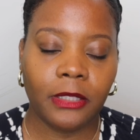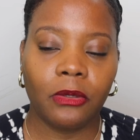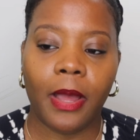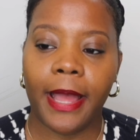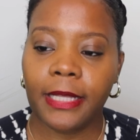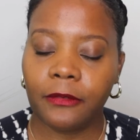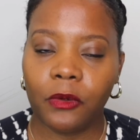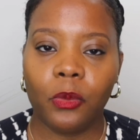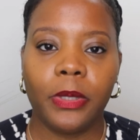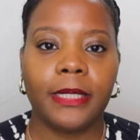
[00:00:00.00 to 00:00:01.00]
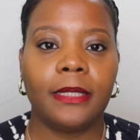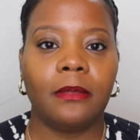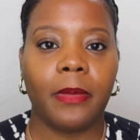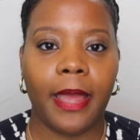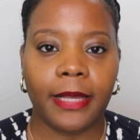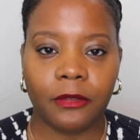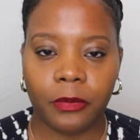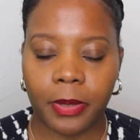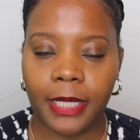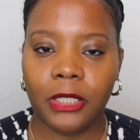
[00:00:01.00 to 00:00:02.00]
So ask for wisdom, ask
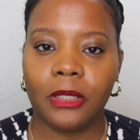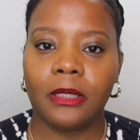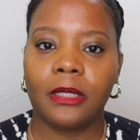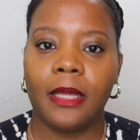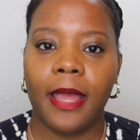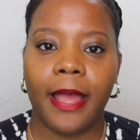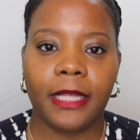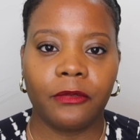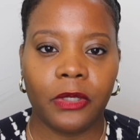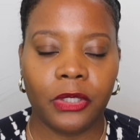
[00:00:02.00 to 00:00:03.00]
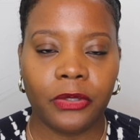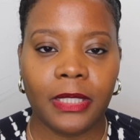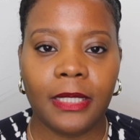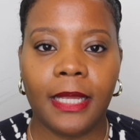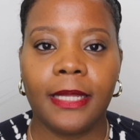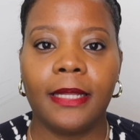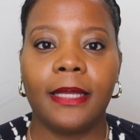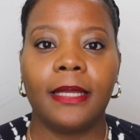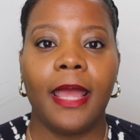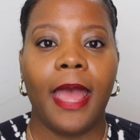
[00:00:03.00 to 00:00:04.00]
for patience, ask for
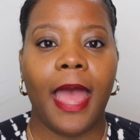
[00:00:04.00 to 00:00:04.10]
understanding,